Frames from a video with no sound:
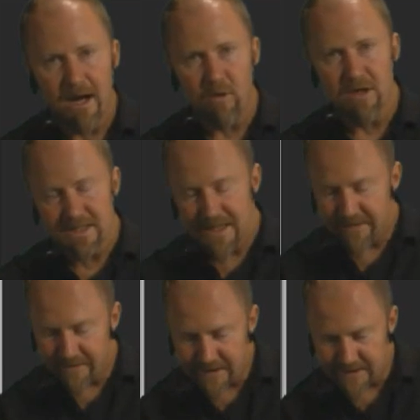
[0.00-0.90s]
I want to
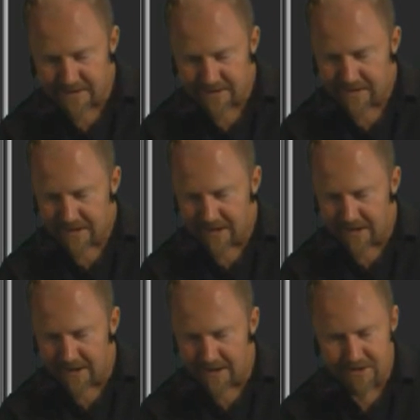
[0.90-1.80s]
send this
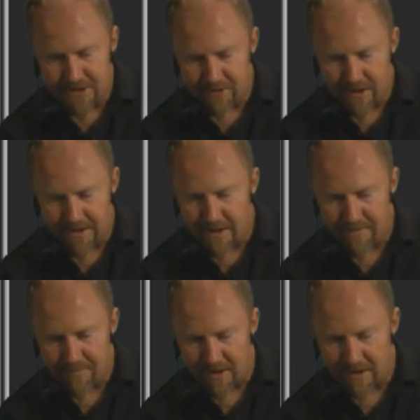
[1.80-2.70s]
to
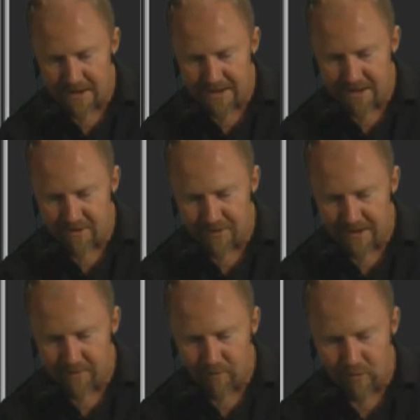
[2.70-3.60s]
another part, and it could
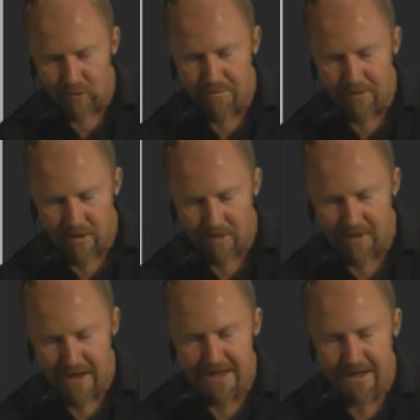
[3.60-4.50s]
be warp
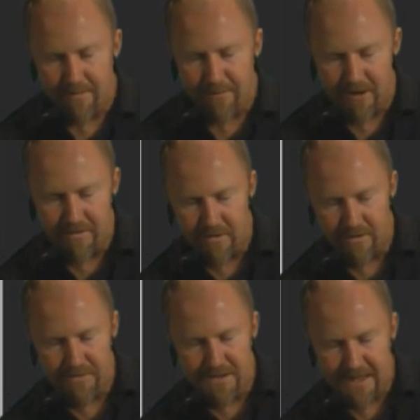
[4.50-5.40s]
or any other part
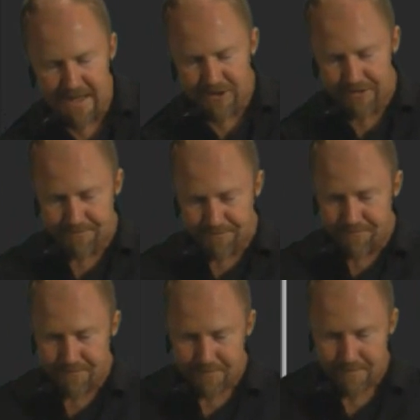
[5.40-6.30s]
of the section.
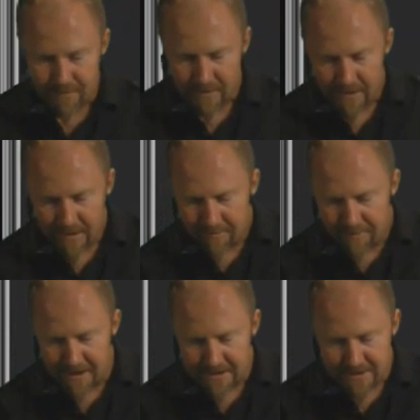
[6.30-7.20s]

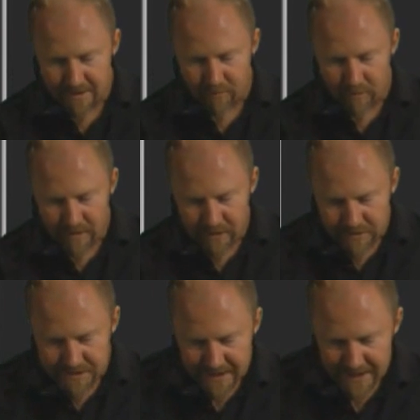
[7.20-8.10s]
But what we
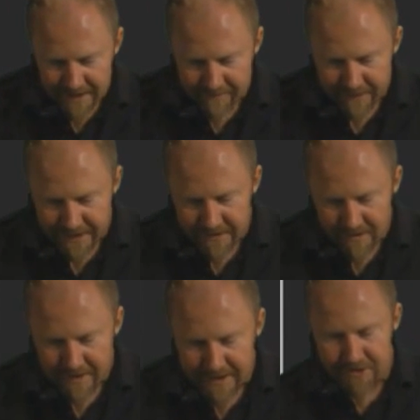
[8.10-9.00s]
also have in
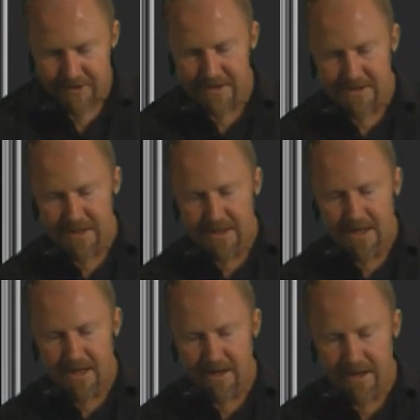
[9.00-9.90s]
the matrix
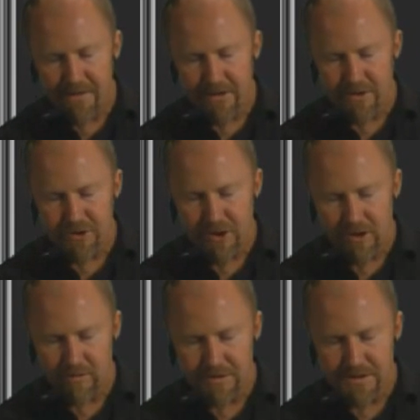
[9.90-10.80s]
are other
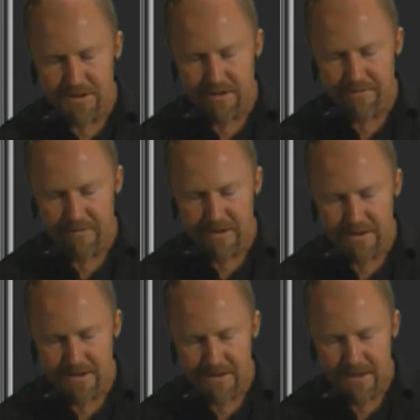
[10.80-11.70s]
controls. So for
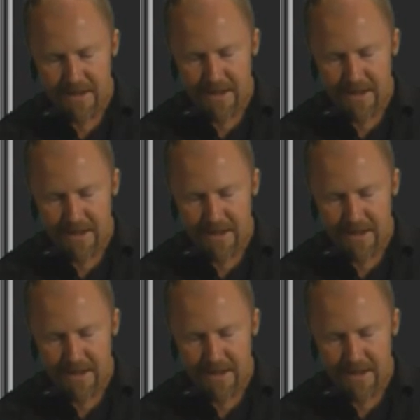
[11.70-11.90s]
instance,